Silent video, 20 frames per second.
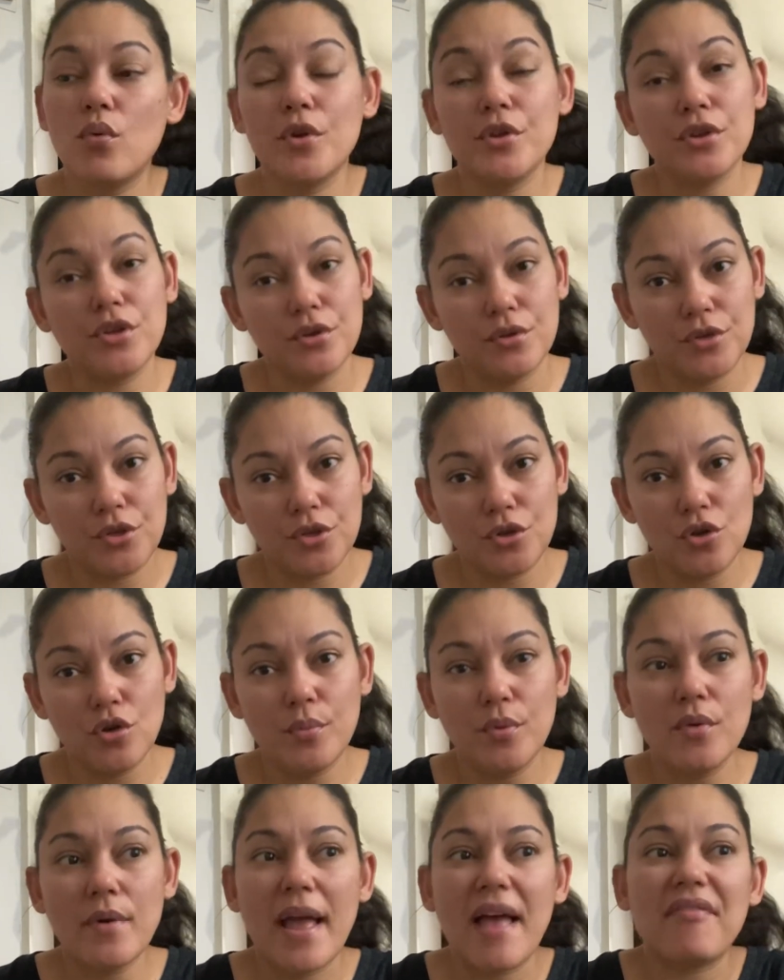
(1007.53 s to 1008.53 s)
on YouTube
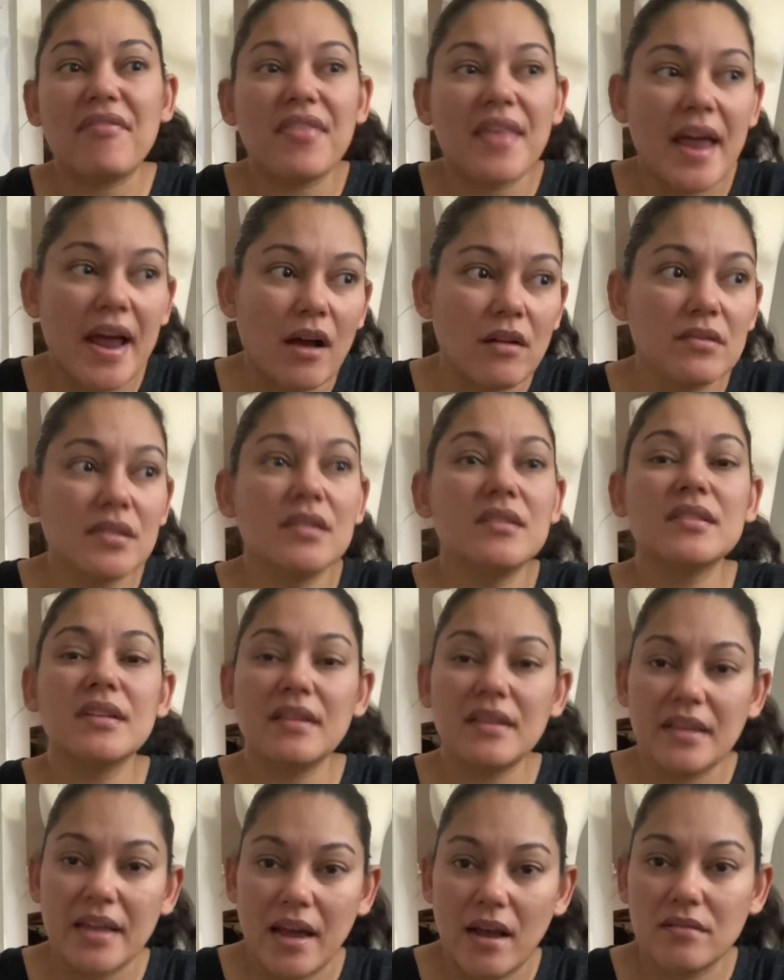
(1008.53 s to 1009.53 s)
who have thousands
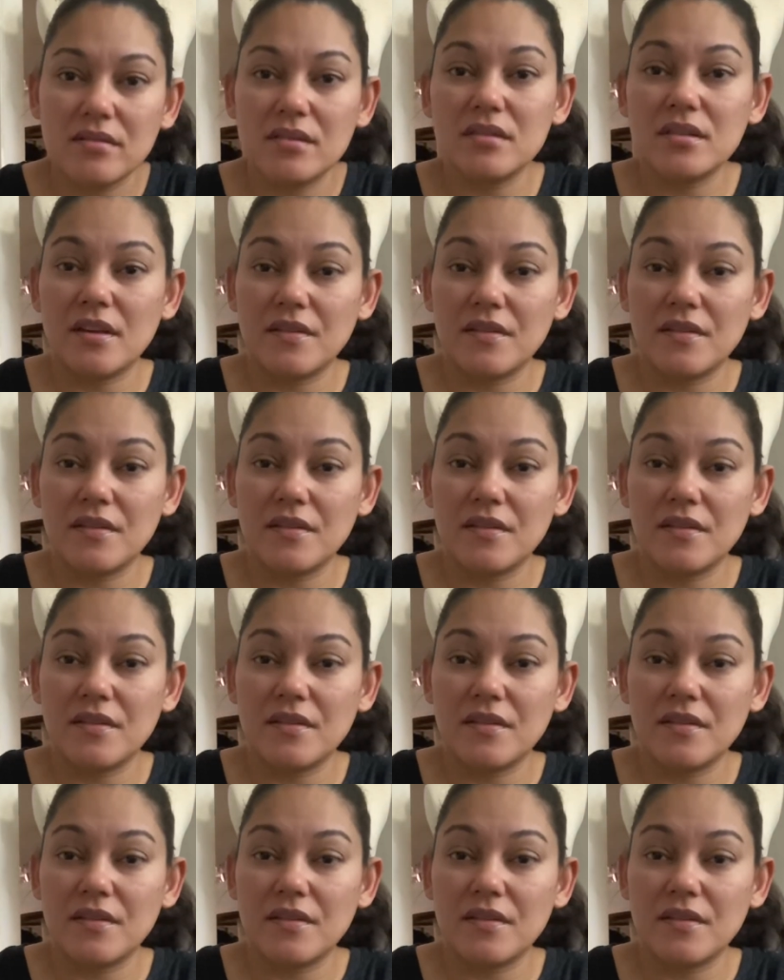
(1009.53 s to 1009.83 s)
and thousands